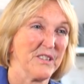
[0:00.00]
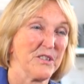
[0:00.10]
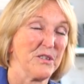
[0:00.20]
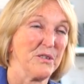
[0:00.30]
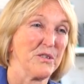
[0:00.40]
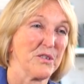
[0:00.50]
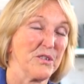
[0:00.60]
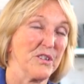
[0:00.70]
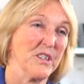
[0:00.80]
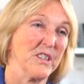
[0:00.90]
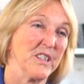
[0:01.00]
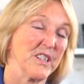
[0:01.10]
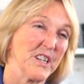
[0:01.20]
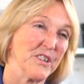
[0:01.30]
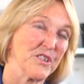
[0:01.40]
to draw
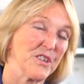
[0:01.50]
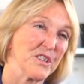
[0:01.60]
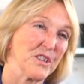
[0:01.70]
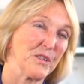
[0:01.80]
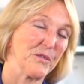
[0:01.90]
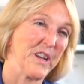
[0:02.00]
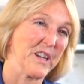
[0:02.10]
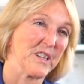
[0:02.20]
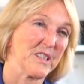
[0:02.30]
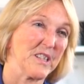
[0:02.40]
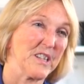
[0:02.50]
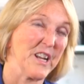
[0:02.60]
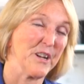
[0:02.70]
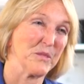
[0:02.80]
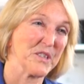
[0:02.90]
attention to the fact that
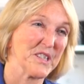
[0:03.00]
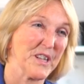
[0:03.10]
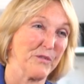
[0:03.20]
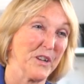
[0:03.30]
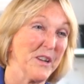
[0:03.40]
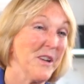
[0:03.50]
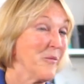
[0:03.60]
animals suffer.